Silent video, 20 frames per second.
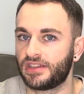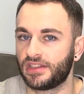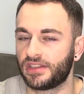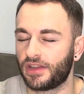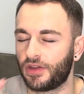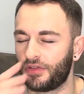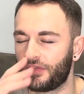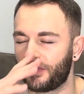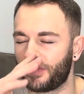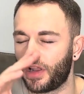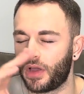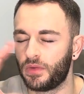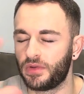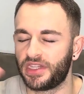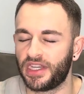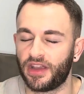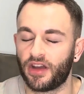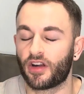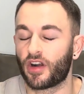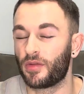There's no
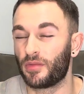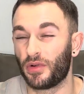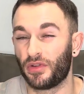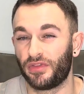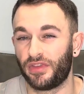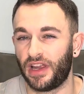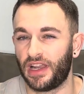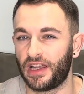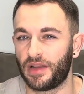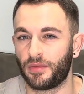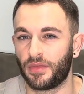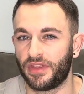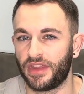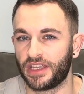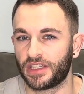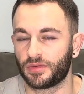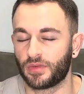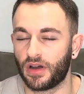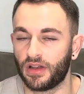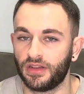floaty, horrible feeling with
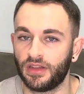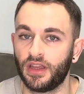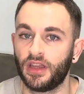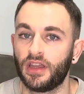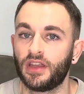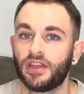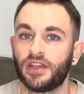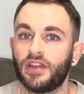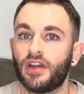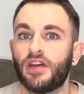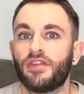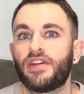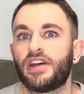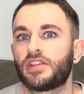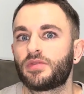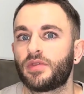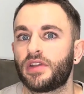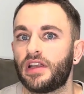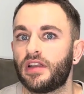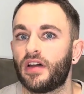this one. You know, if
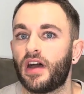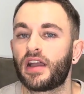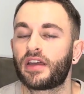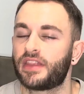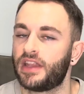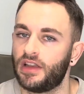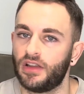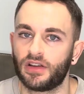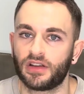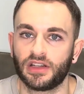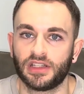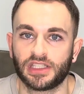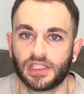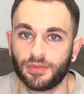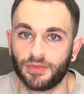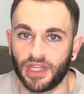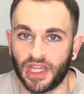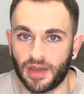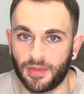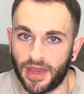that's what you like, then look at
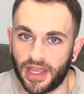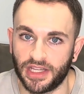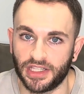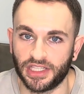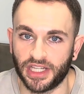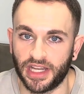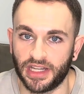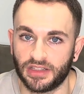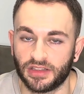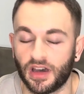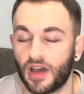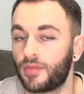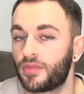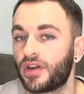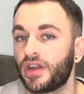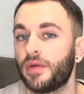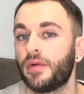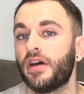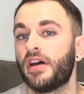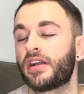some DMHA type
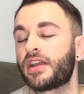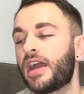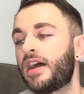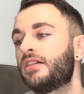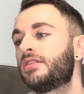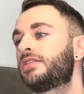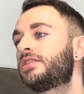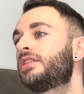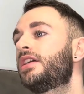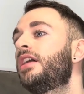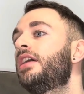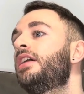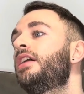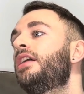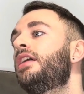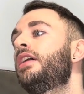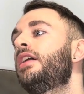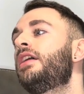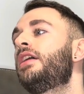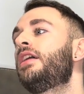pre-workouts.
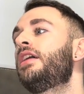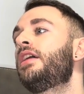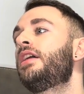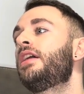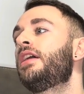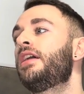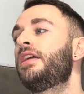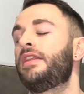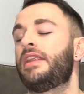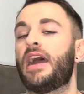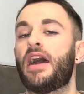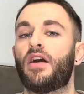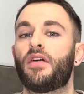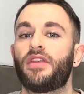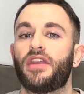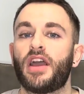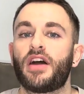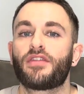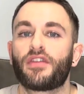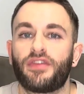Now,
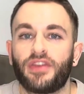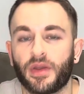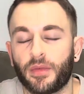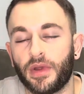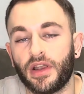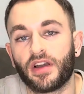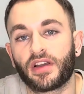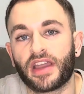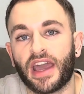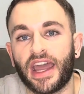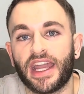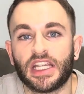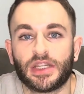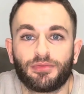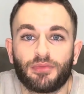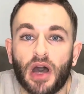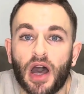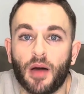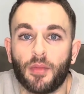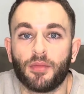the other thing we look at is
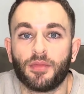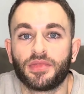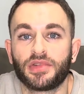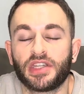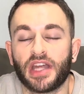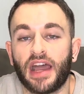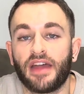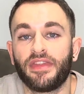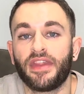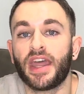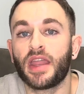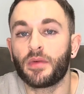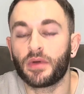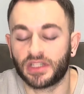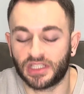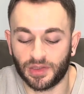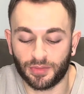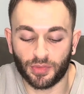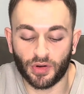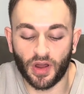pumps, and they were
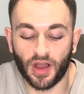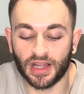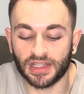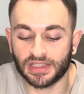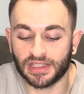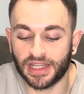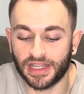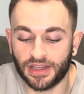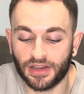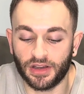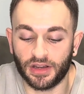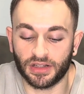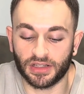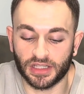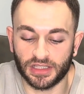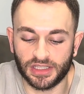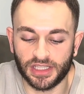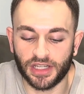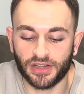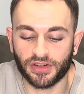surprisingly good.
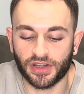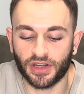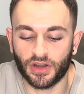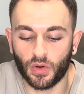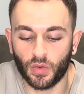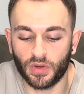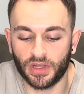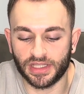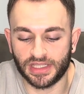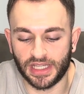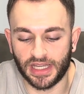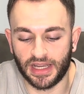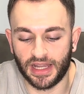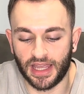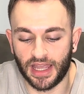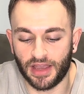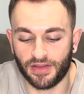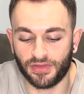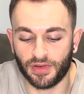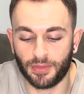Considering all that's in
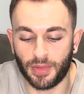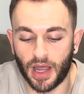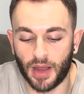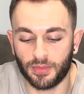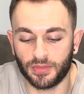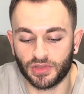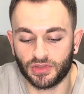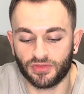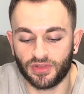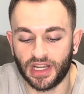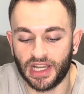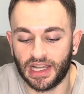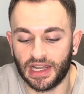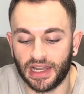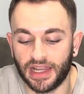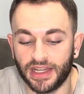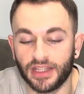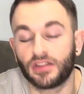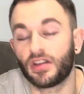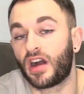here for pumps
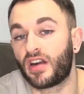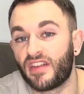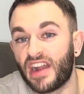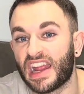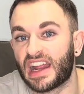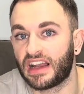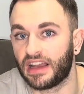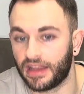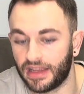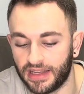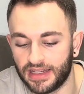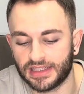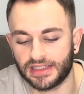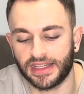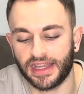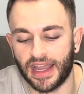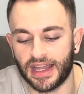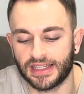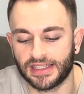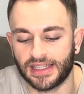really, directly, is
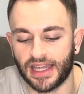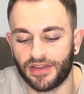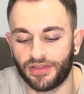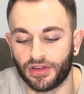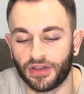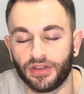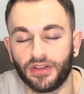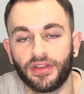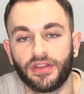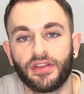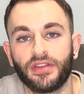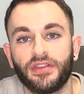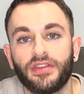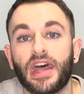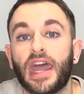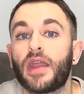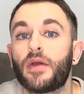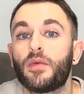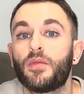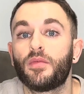the S7,
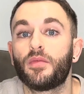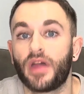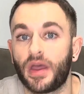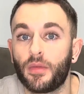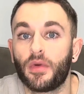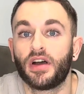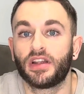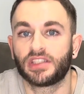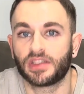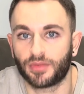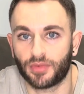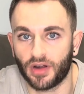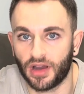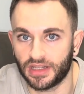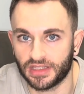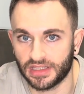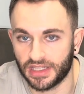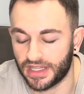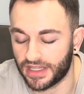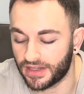they were
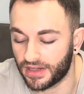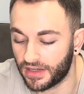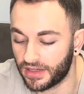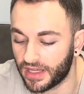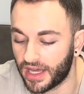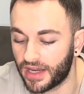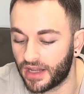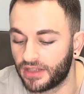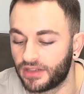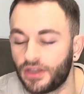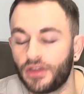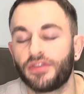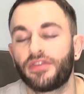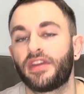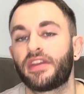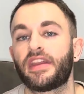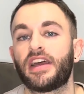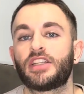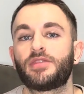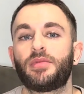surprisingly good. And I do
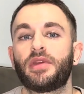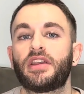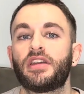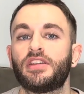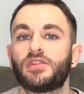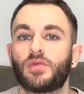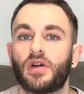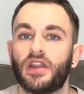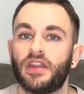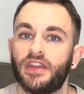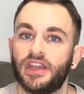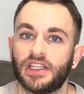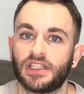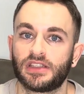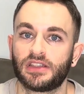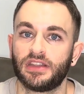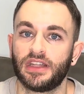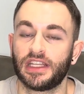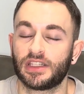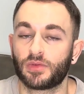think that's because
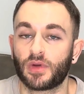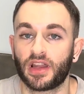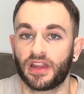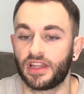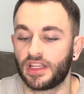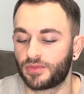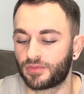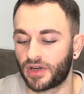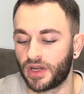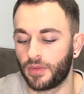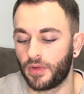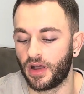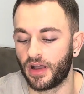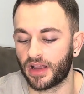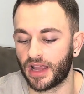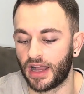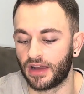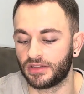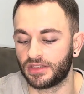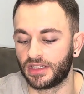it's one of these
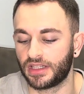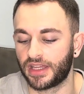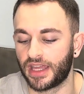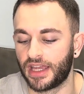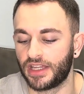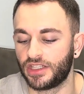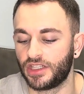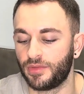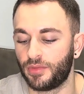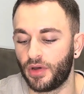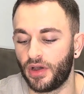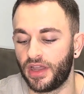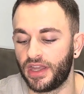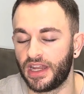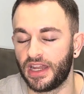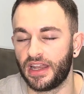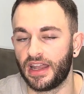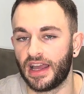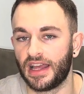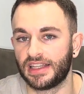pre-workouts that gets you putting
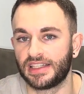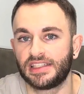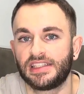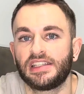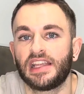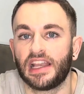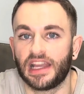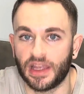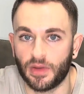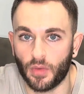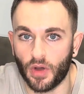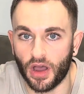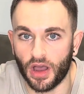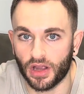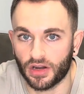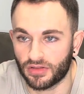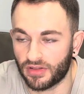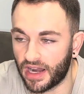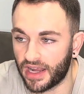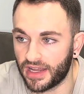in a silly
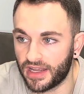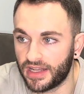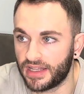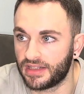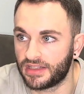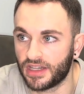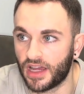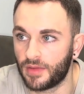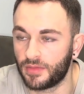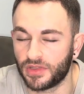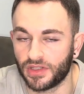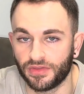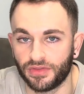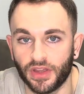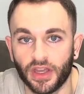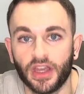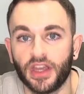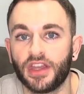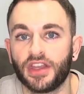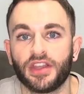work rate in terms of,
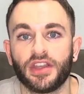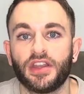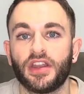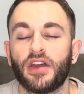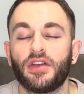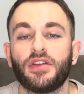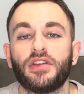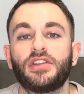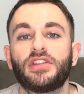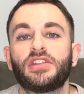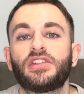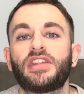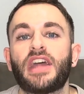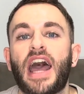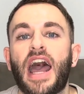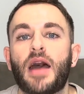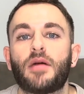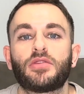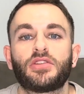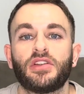you know, you're just
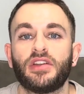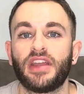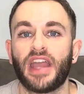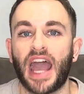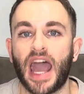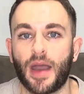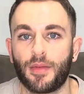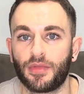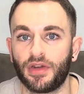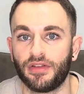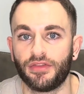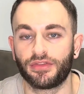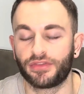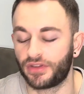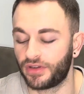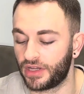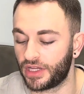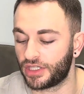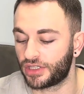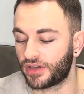absolutely hammering
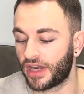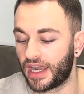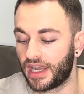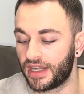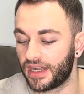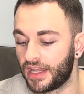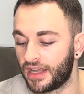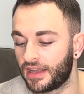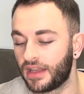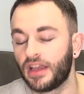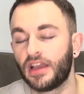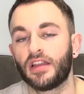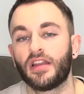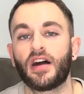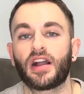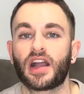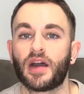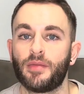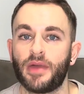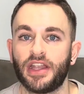through your training.
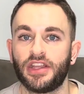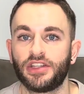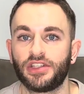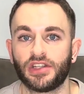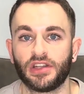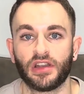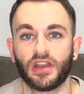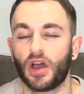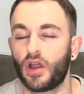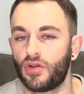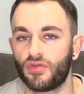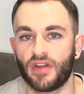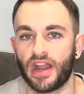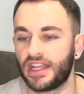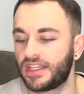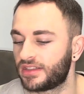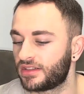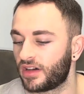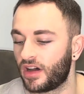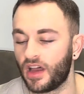Like I mentioned, low
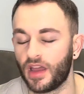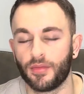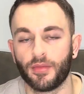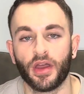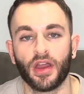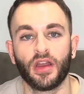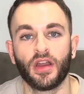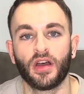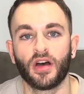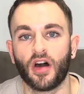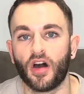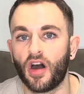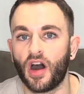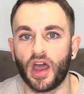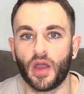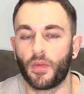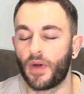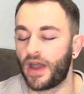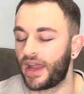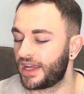rest time,
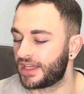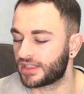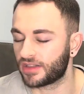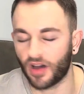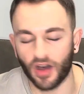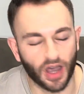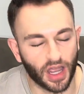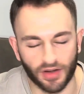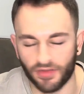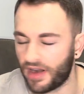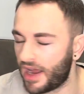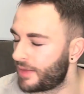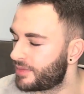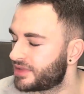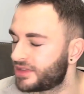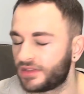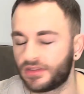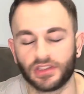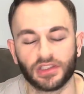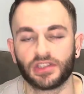high weights, high
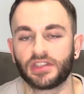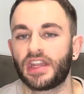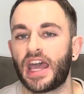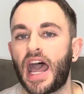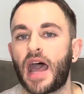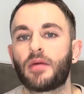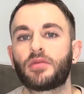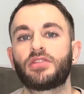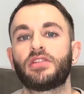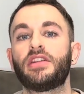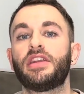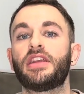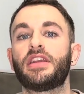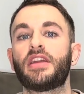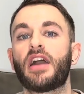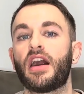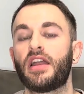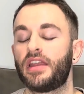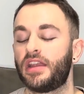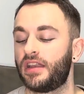reps, just absolutely
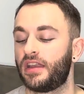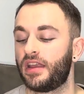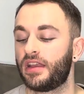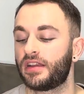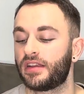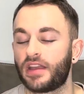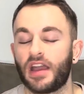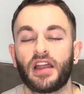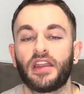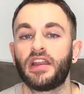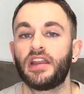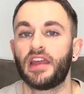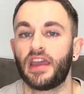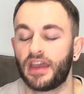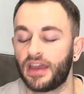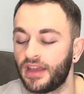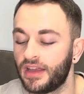gunning it.